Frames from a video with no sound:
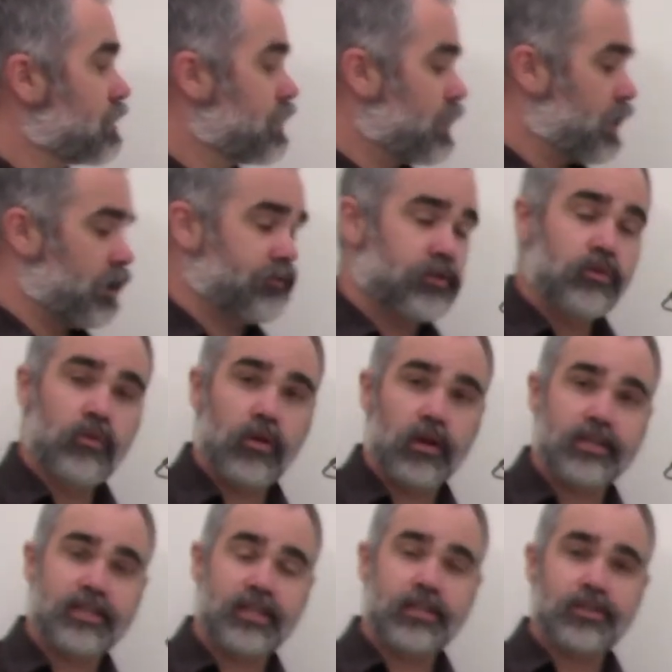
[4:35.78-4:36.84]
If you are
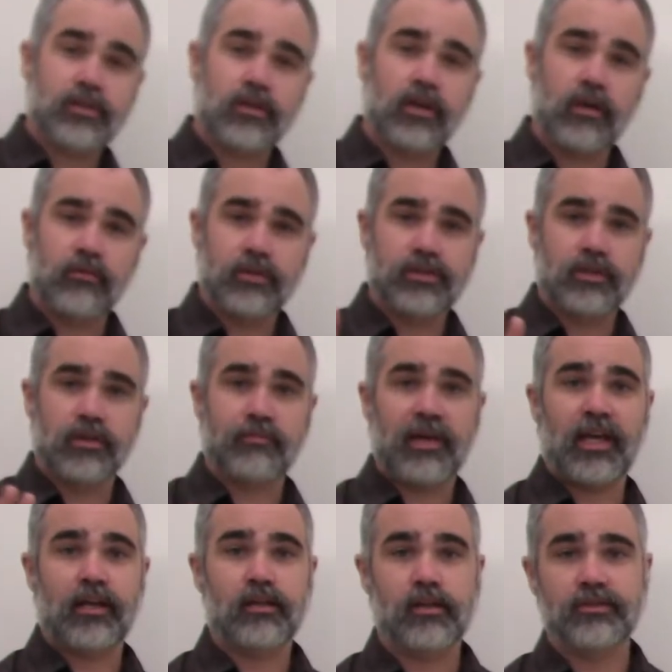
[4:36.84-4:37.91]
a teacher, I want you to
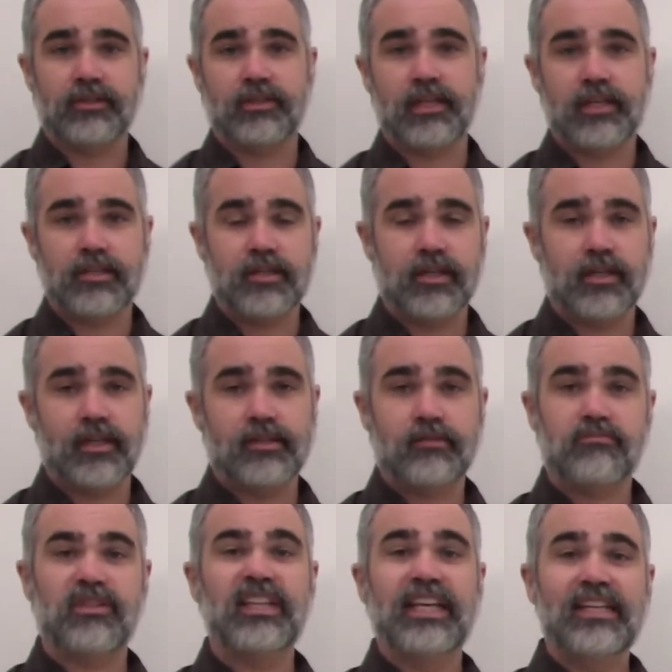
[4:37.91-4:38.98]
pay close attention to this.
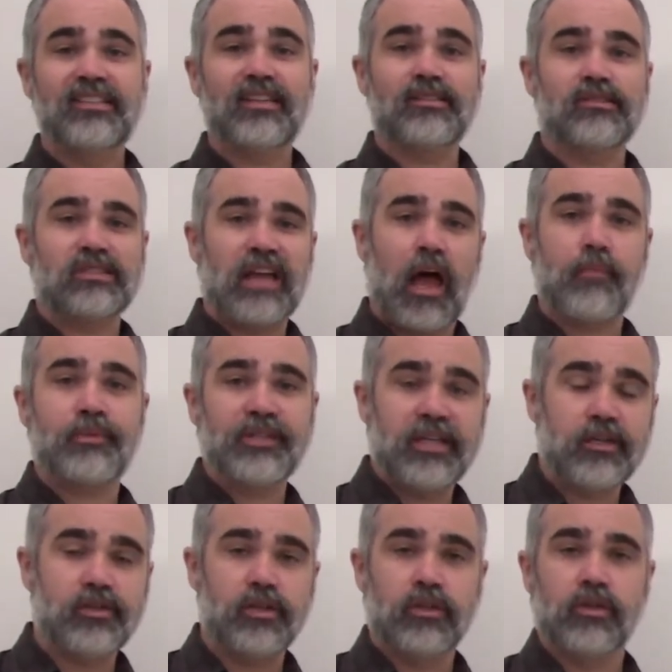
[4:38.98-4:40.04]
Please stop
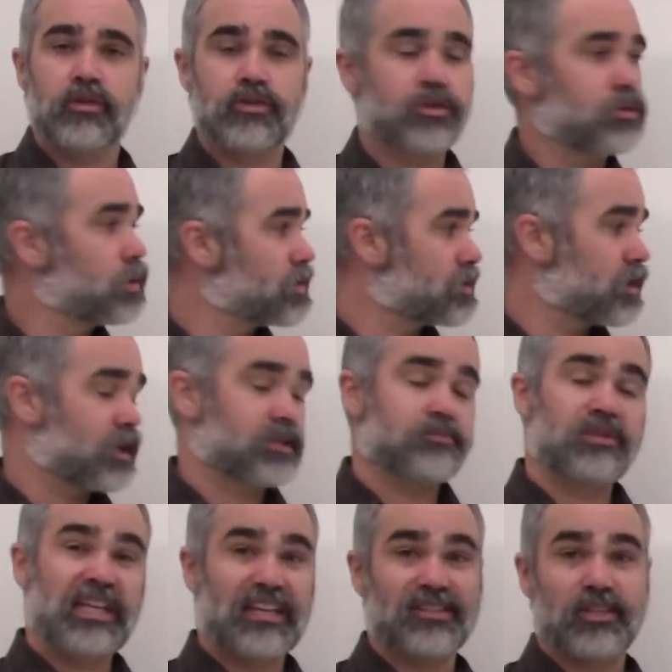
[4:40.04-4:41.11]
teaching your students this,
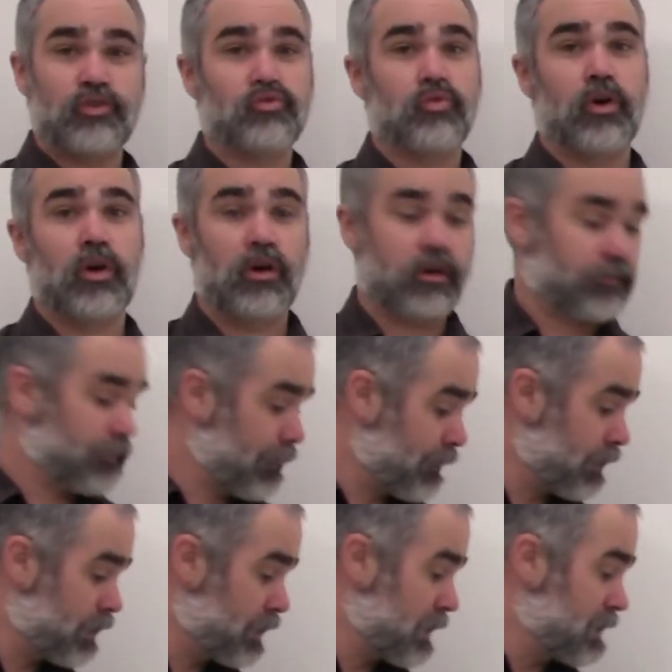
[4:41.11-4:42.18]
because it's wrong.
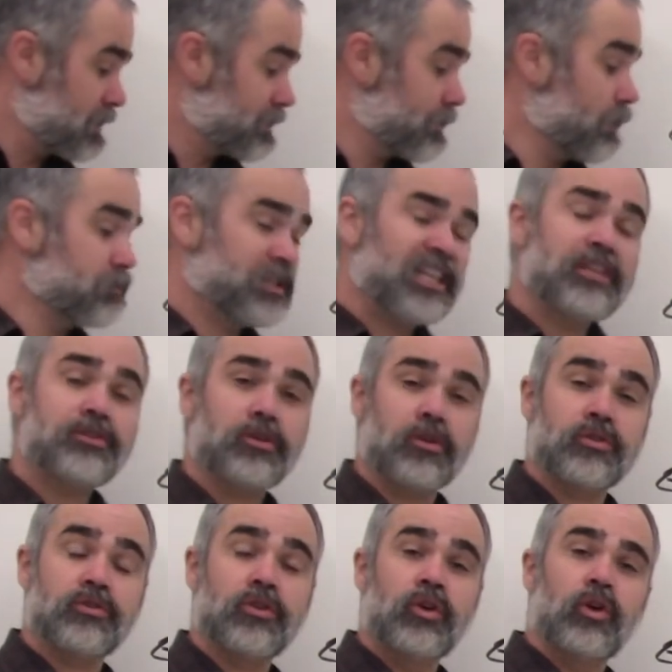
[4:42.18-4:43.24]
Some
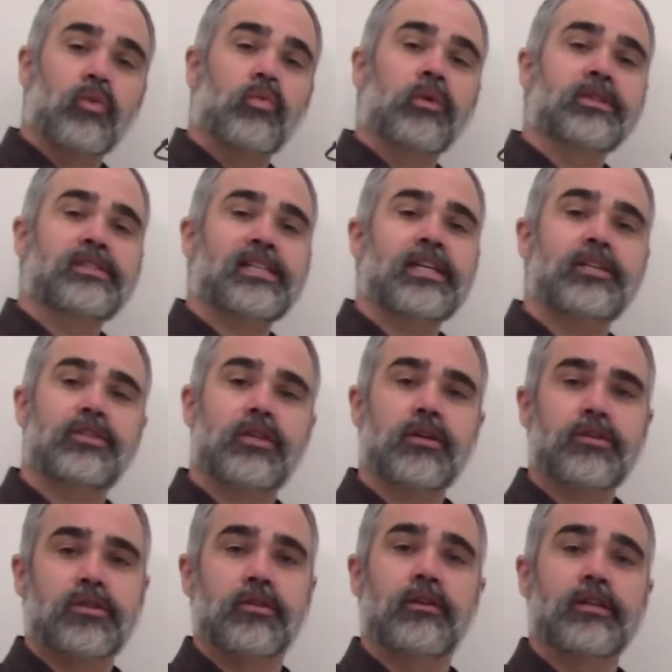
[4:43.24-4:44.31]
teachers will teach
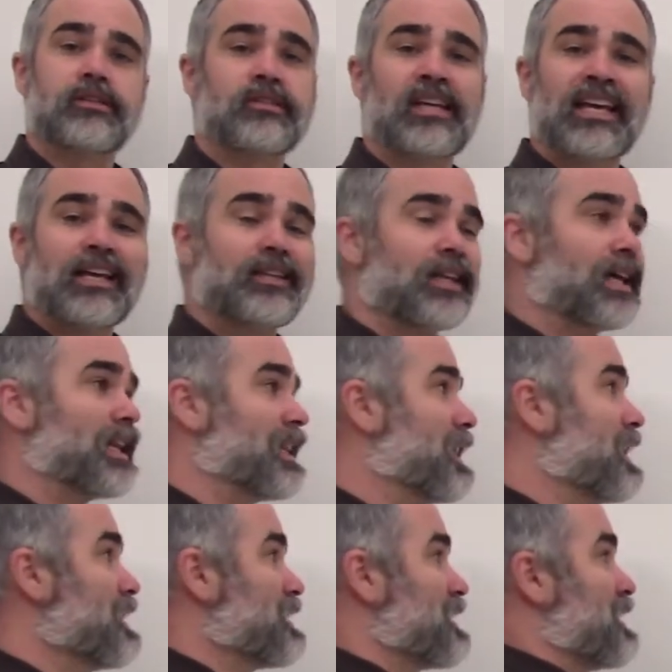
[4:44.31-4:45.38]
their students that
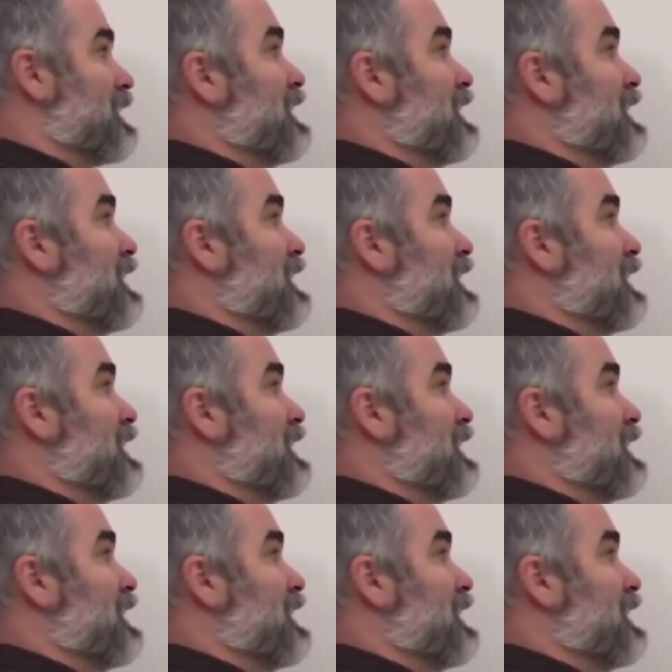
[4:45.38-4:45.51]
this